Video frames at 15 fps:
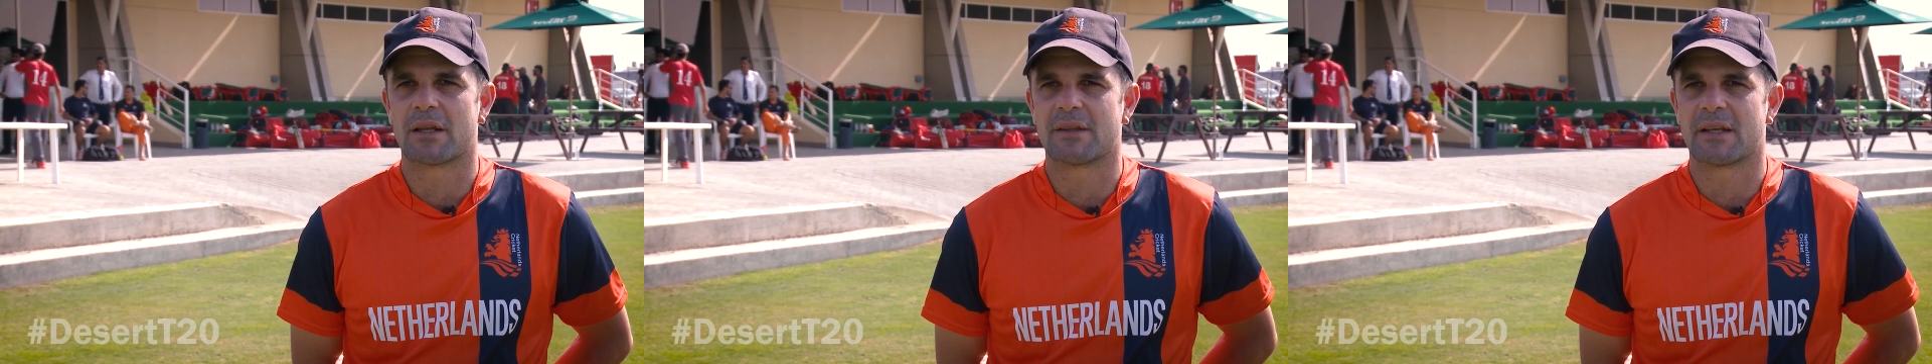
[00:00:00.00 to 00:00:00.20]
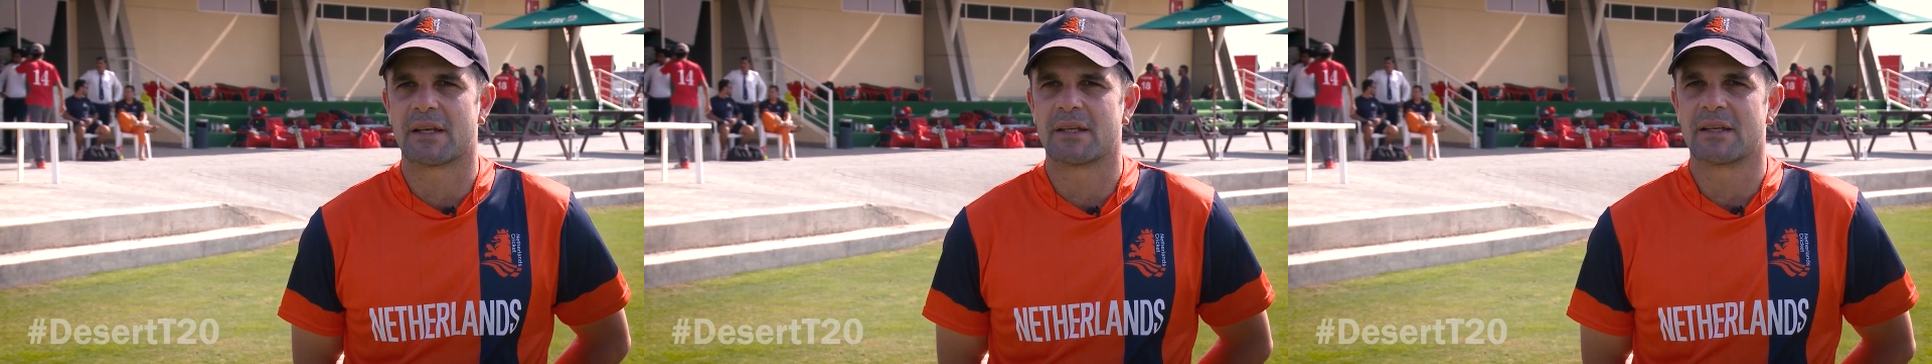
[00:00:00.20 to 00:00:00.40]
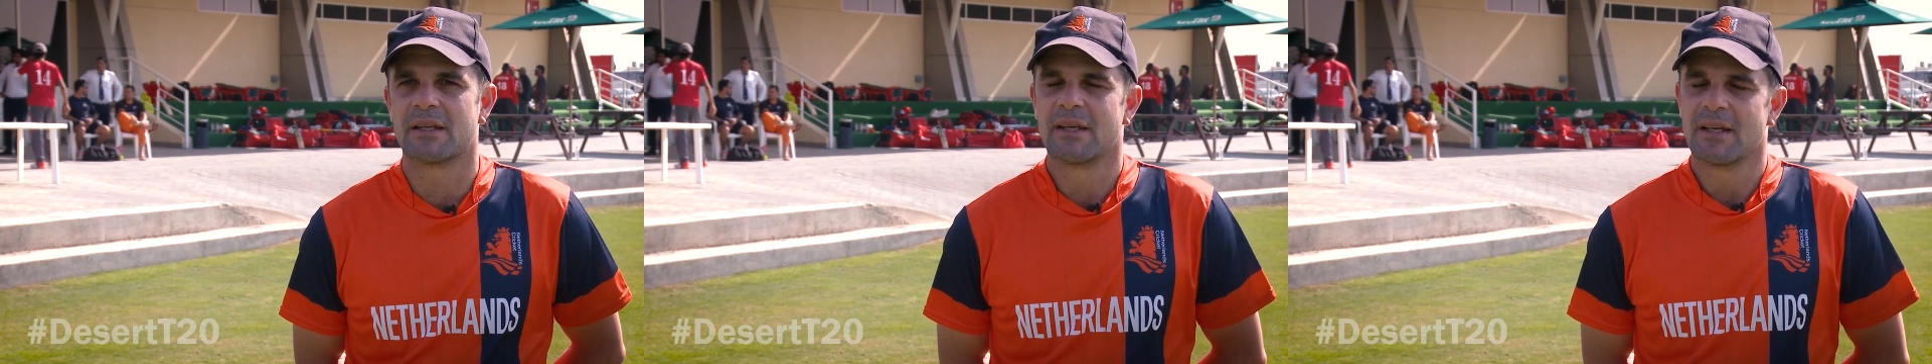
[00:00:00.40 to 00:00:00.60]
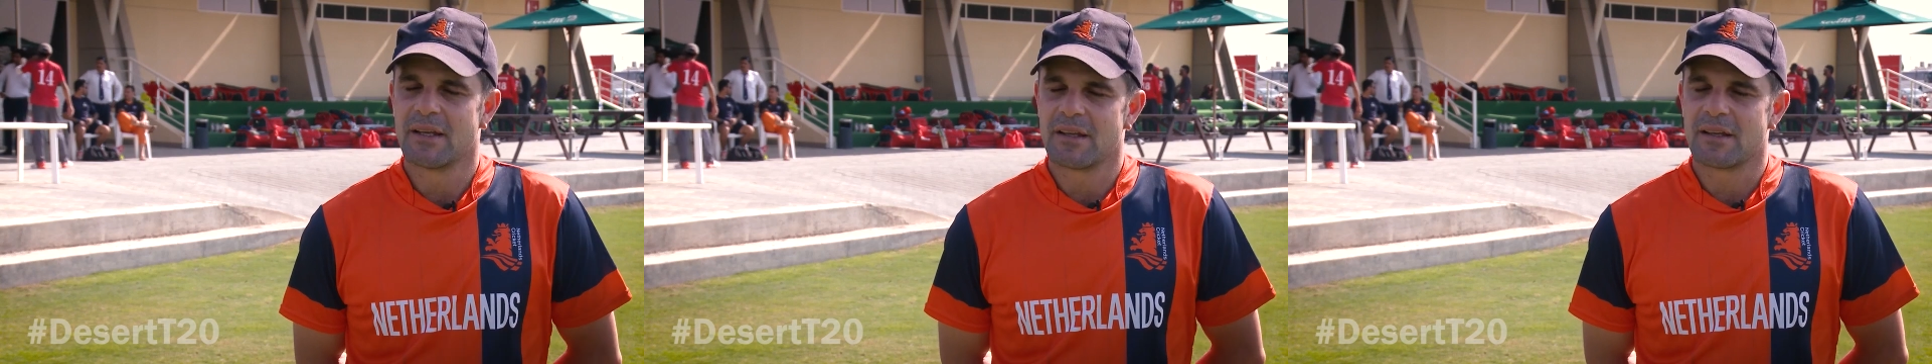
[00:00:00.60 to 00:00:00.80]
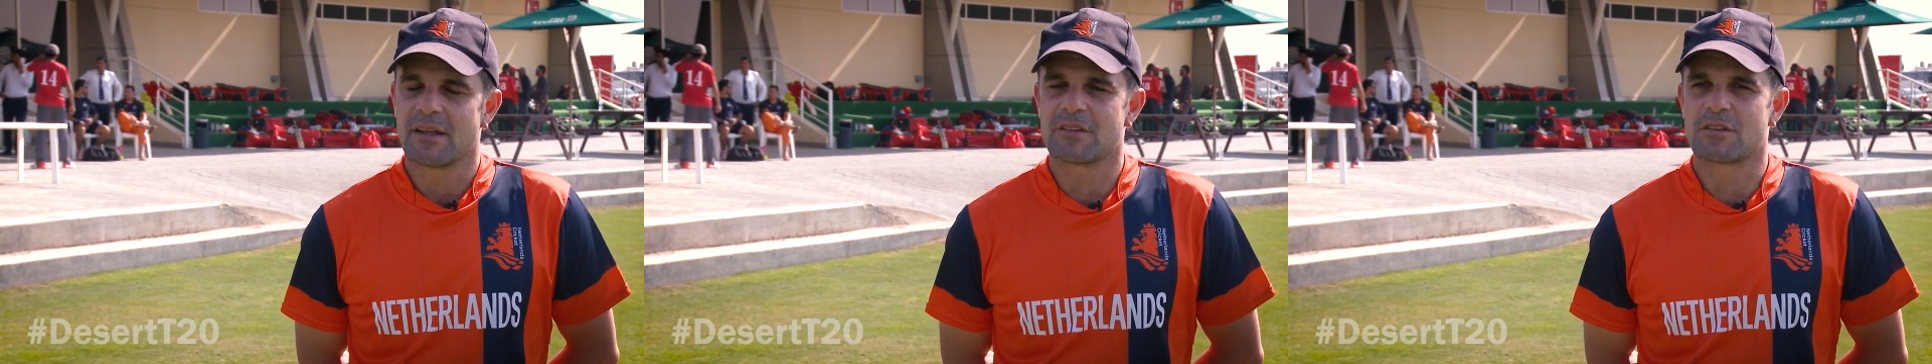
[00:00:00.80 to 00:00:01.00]
and then
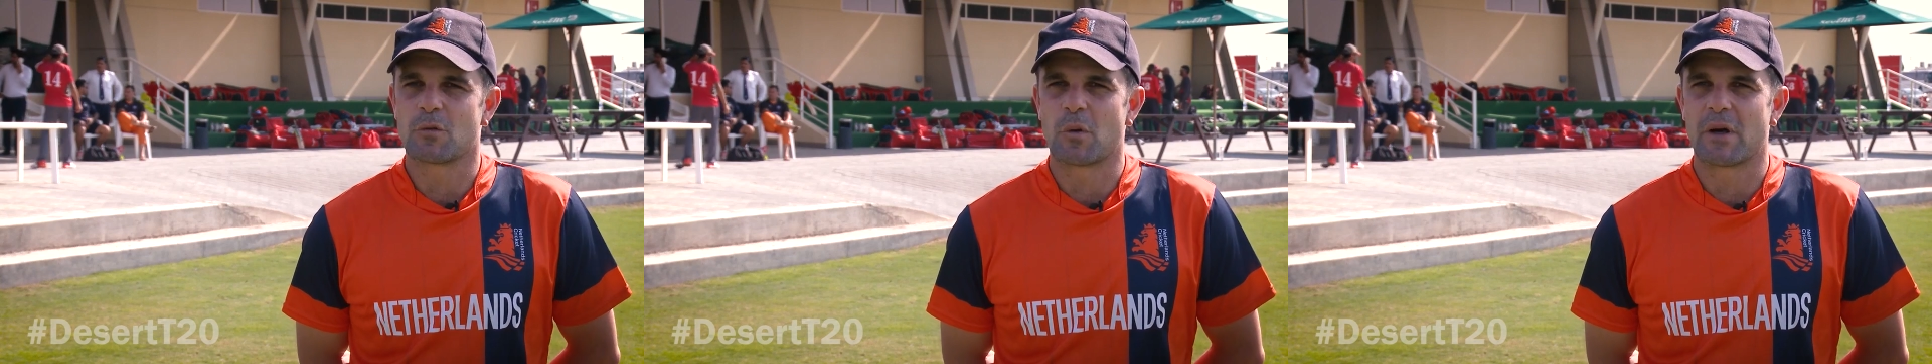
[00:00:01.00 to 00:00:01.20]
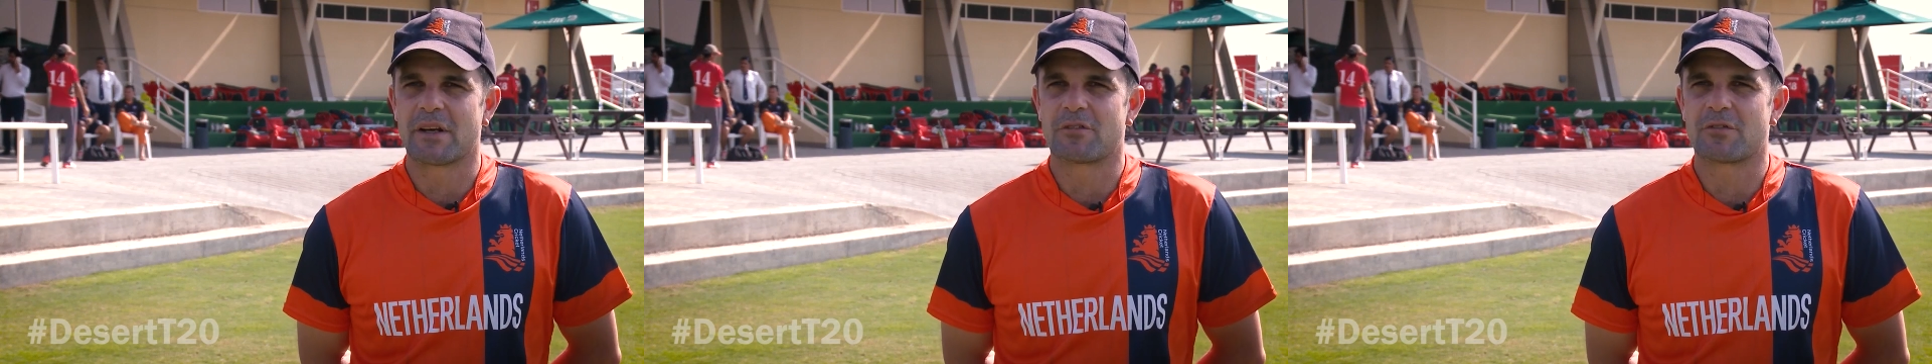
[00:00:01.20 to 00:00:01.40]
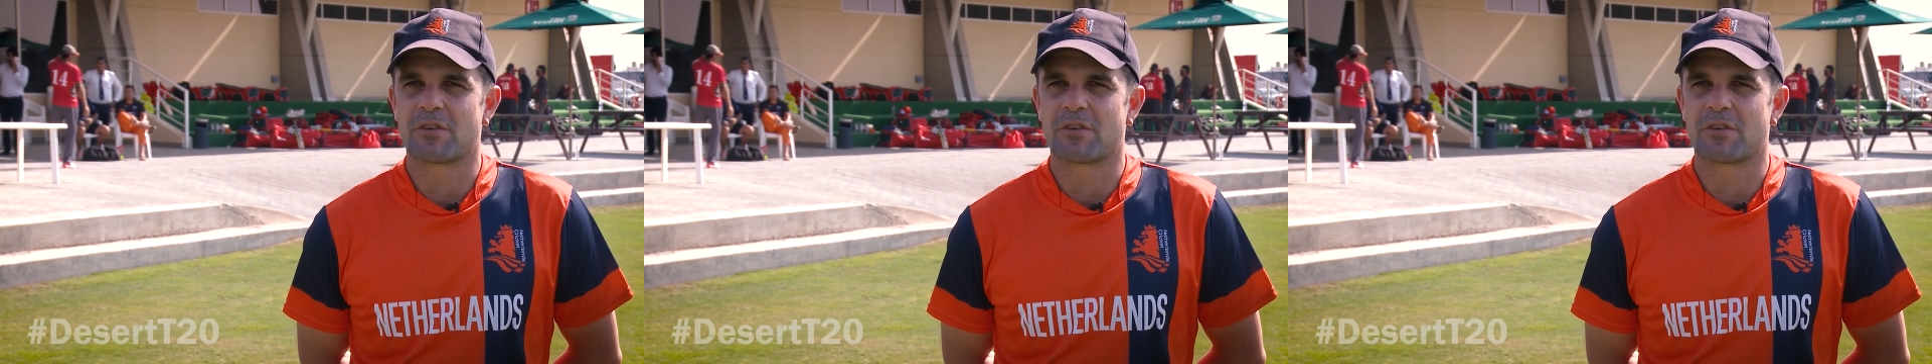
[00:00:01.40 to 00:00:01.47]
it's a win